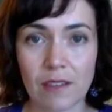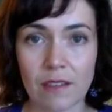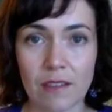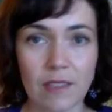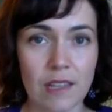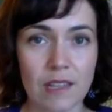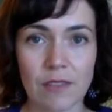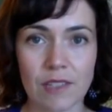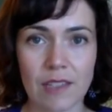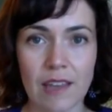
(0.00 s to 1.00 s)
these kinds of
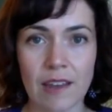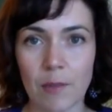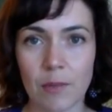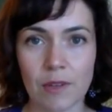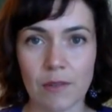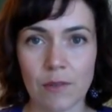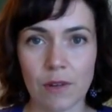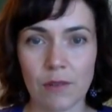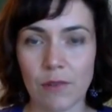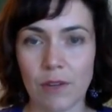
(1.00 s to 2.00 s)
things can happen, and
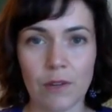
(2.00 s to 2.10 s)
we're, we're you